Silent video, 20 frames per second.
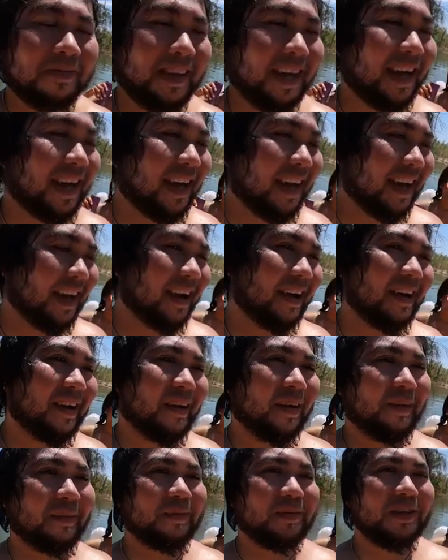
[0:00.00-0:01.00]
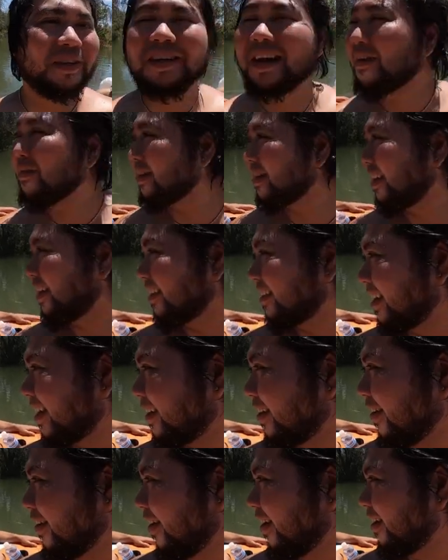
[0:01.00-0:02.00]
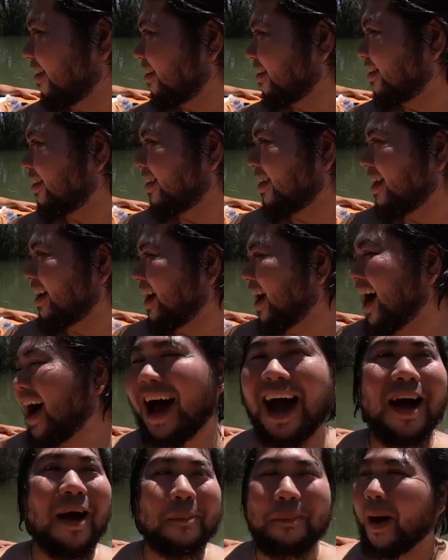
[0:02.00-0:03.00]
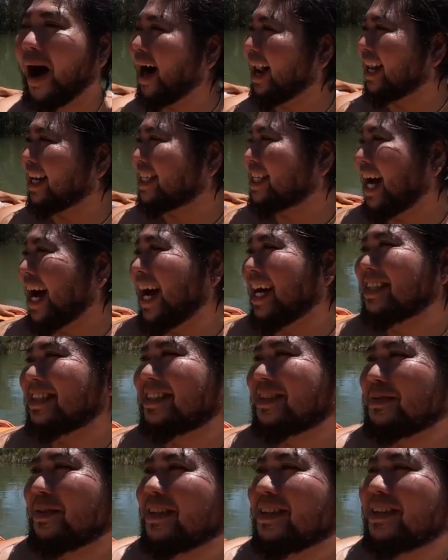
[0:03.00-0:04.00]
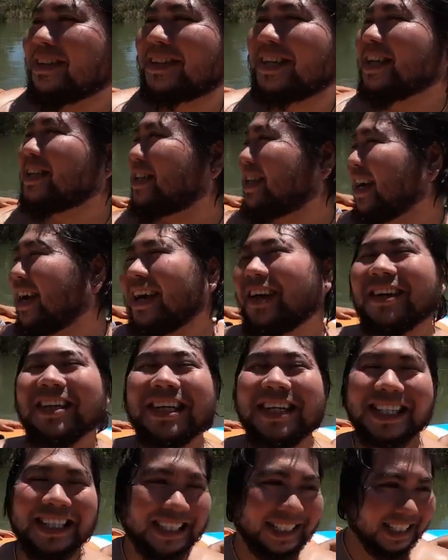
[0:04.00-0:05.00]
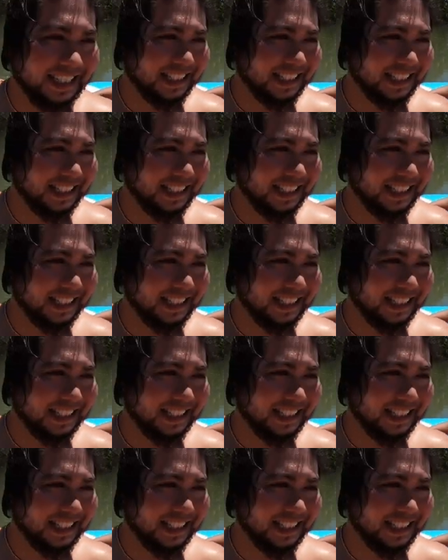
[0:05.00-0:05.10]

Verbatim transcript: Damn you're never gonna let Damn. that go. I'm not gonna let that go. I apologize. No. Sincerely.